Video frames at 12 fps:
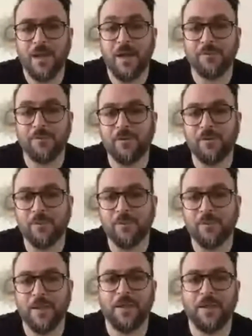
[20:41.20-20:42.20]

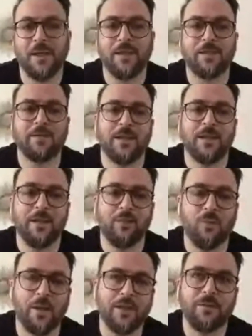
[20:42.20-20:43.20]
AmScript. And then I
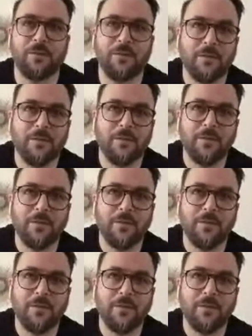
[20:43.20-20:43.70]
like when